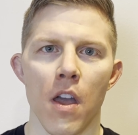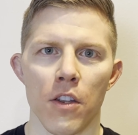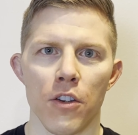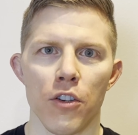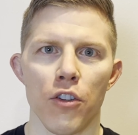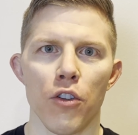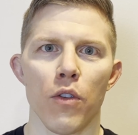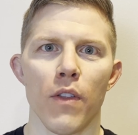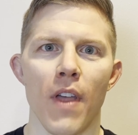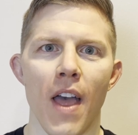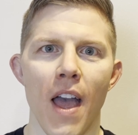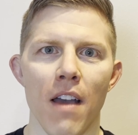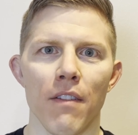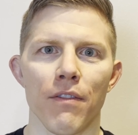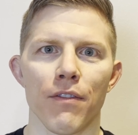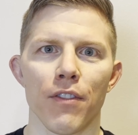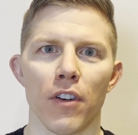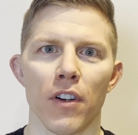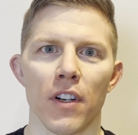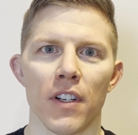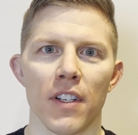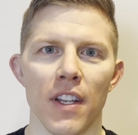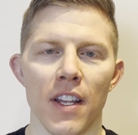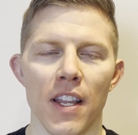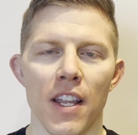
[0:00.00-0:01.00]
Do that
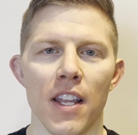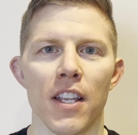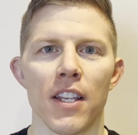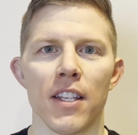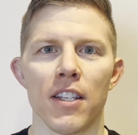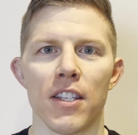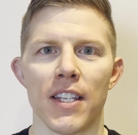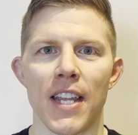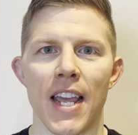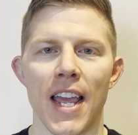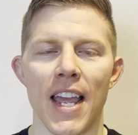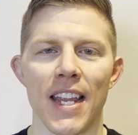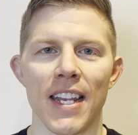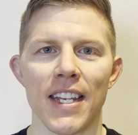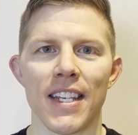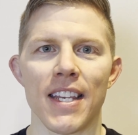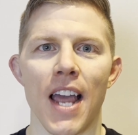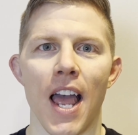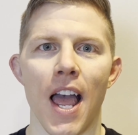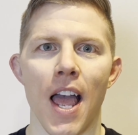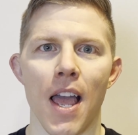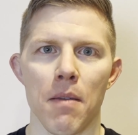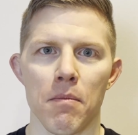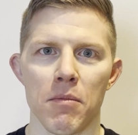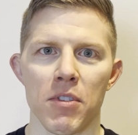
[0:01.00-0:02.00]
for 10
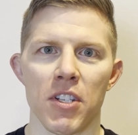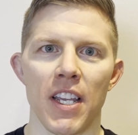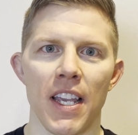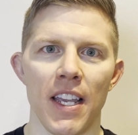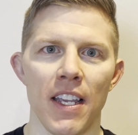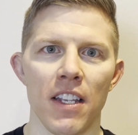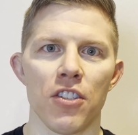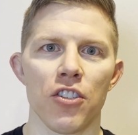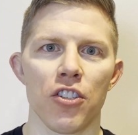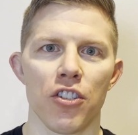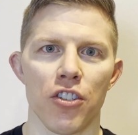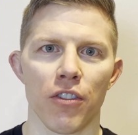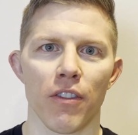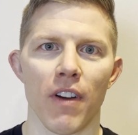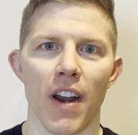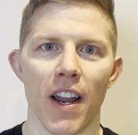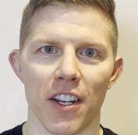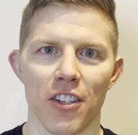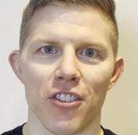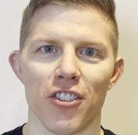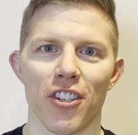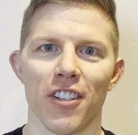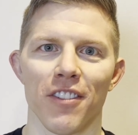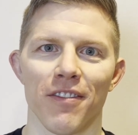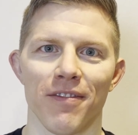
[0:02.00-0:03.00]
times each
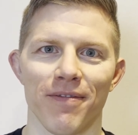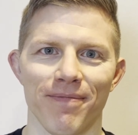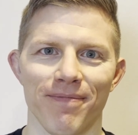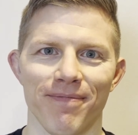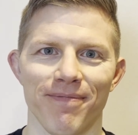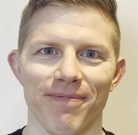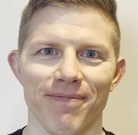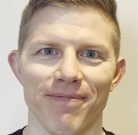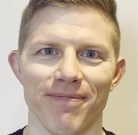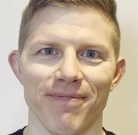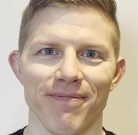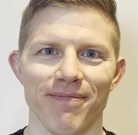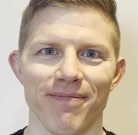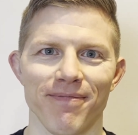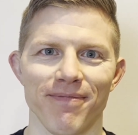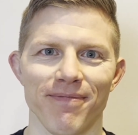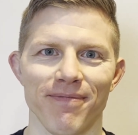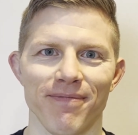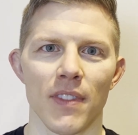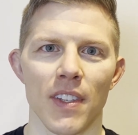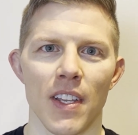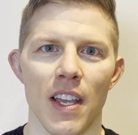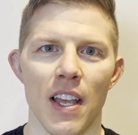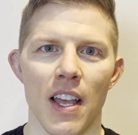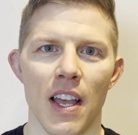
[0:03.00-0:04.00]
direction.
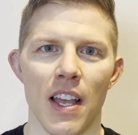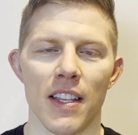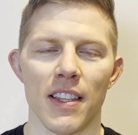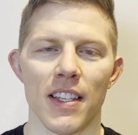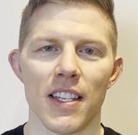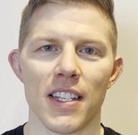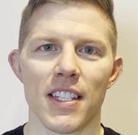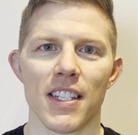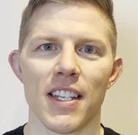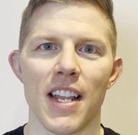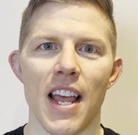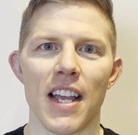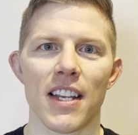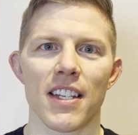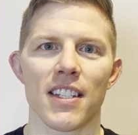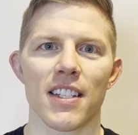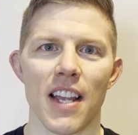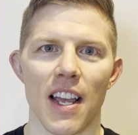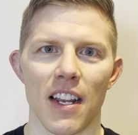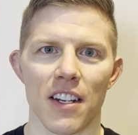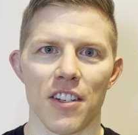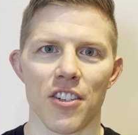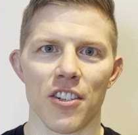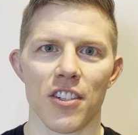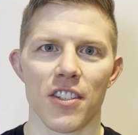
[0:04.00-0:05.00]
This next
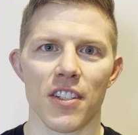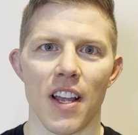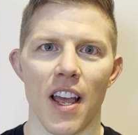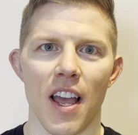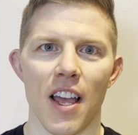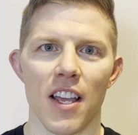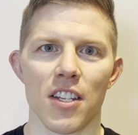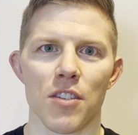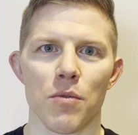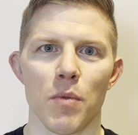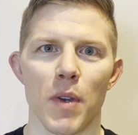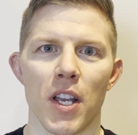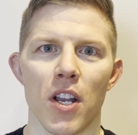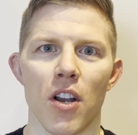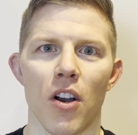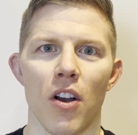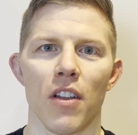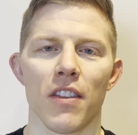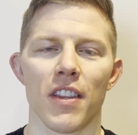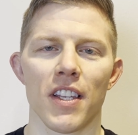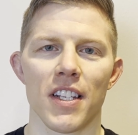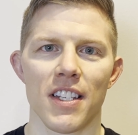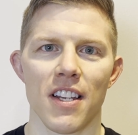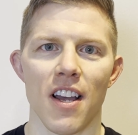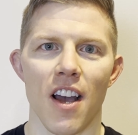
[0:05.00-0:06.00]
exercise we
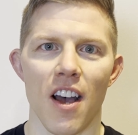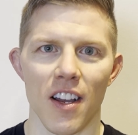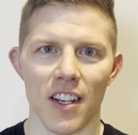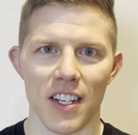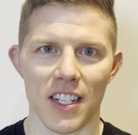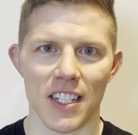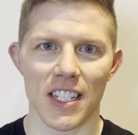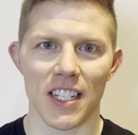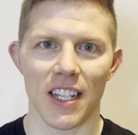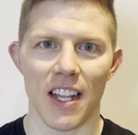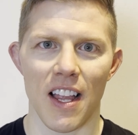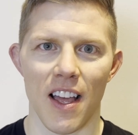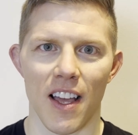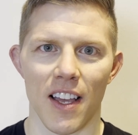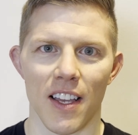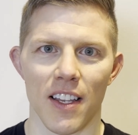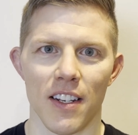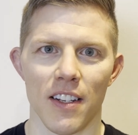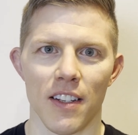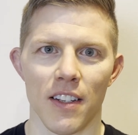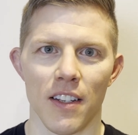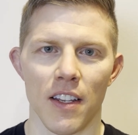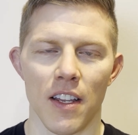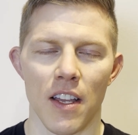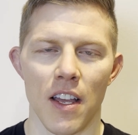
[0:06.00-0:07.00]
call the tongue slide.
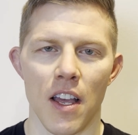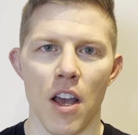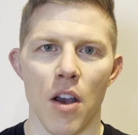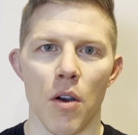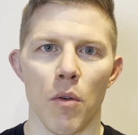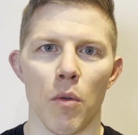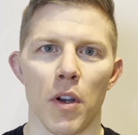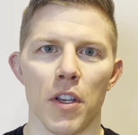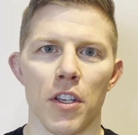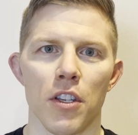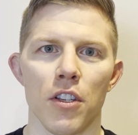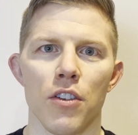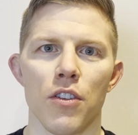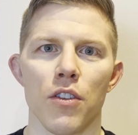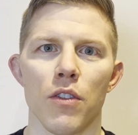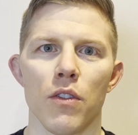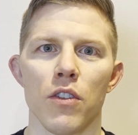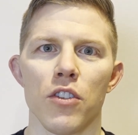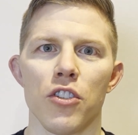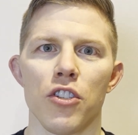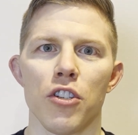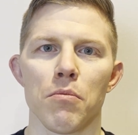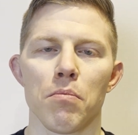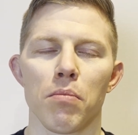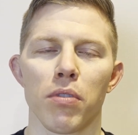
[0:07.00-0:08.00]
What you do
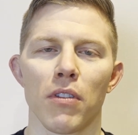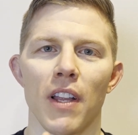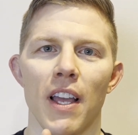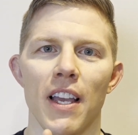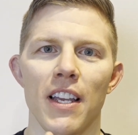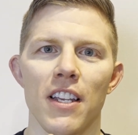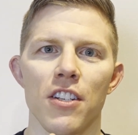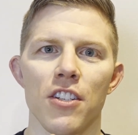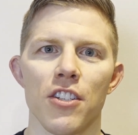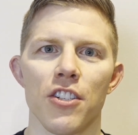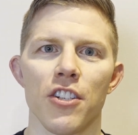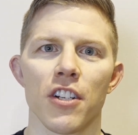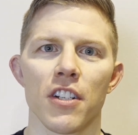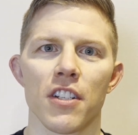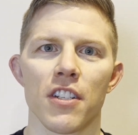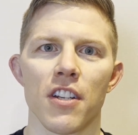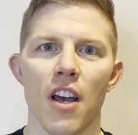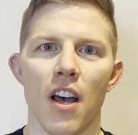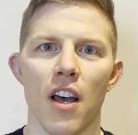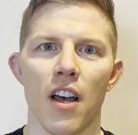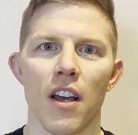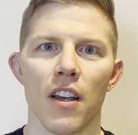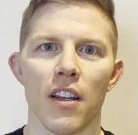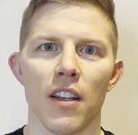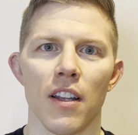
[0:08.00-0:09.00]
is you place your
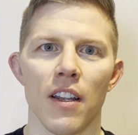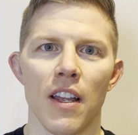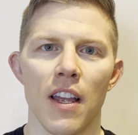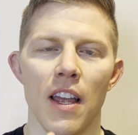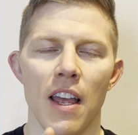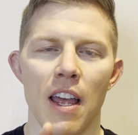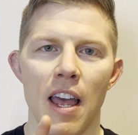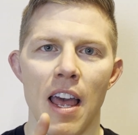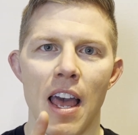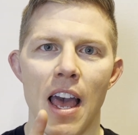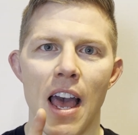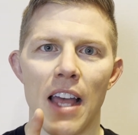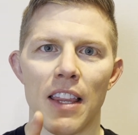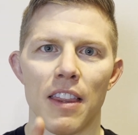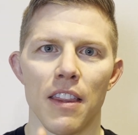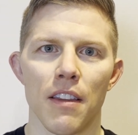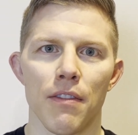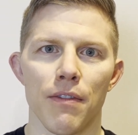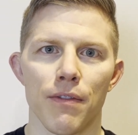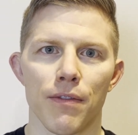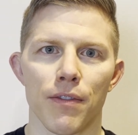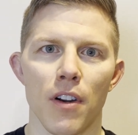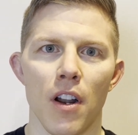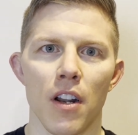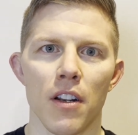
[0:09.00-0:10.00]
tongue at the
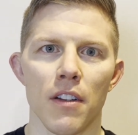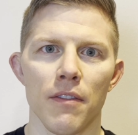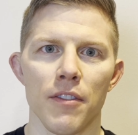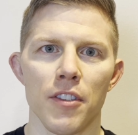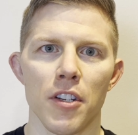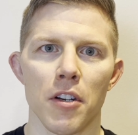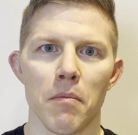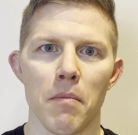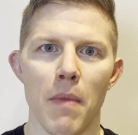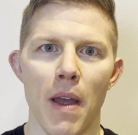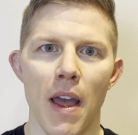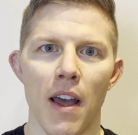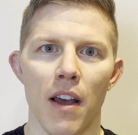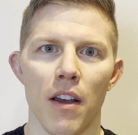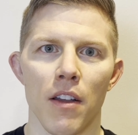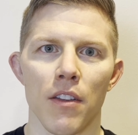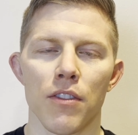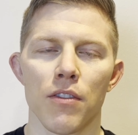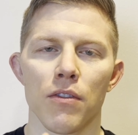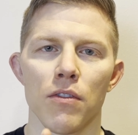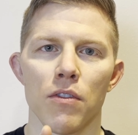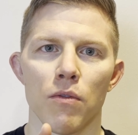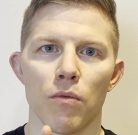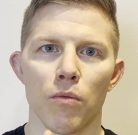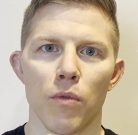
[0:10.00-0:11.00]
front of your mouth,
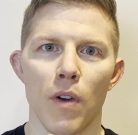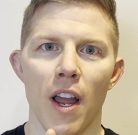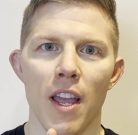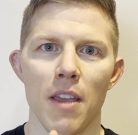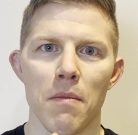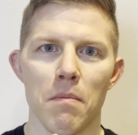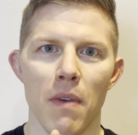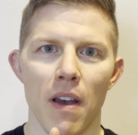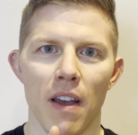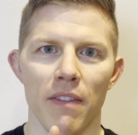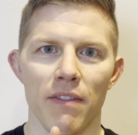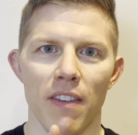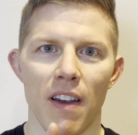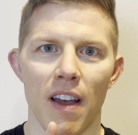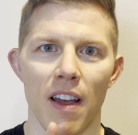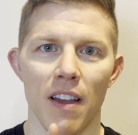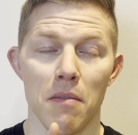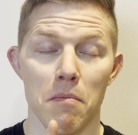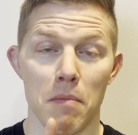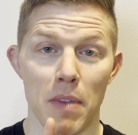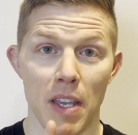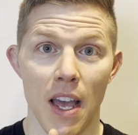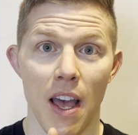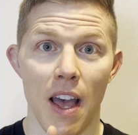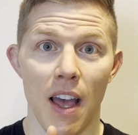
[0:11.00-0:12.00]
right
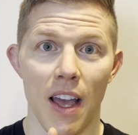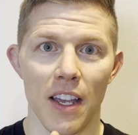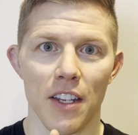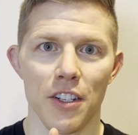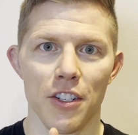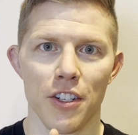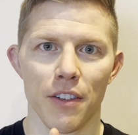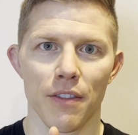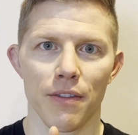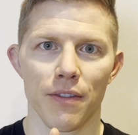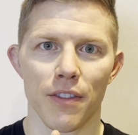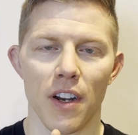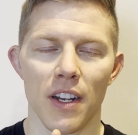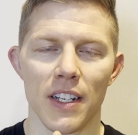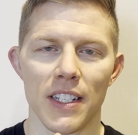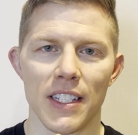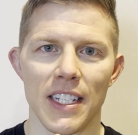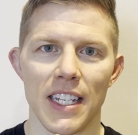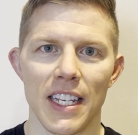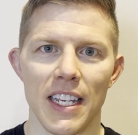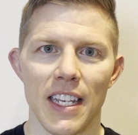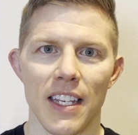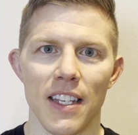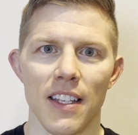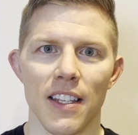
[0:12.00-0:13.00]
behind your front
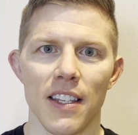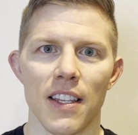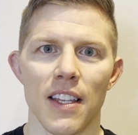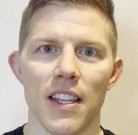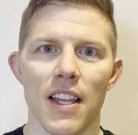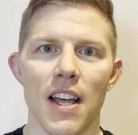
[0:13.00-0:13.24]
teeth,